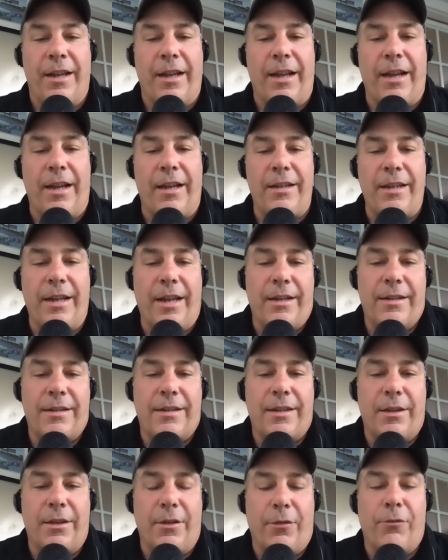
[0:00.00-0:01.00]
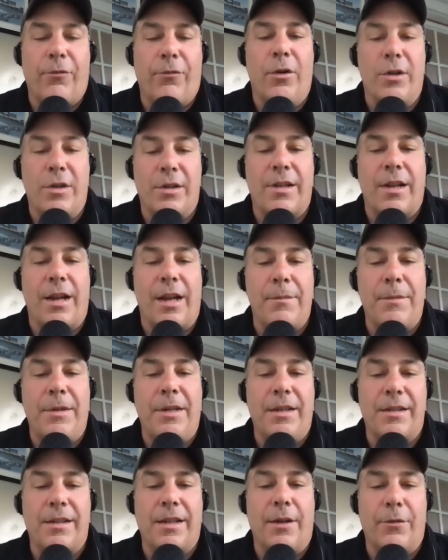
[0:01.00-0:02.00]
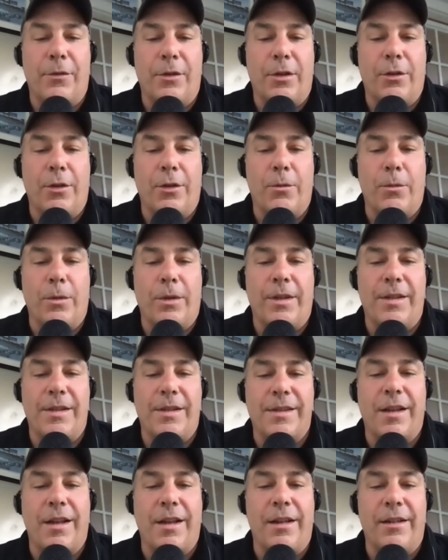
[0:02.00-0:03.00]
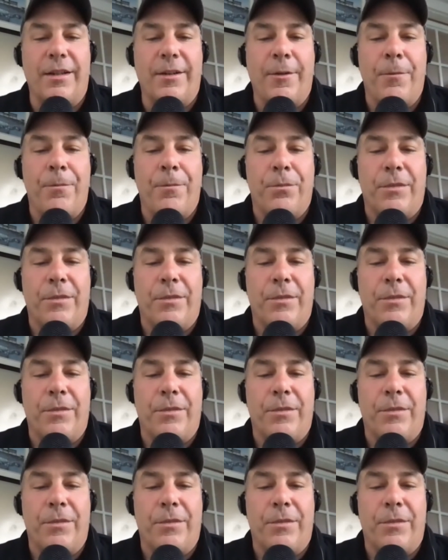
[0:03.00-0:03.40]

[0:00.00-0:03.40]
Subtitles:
and yet the first time he is left alone with his son,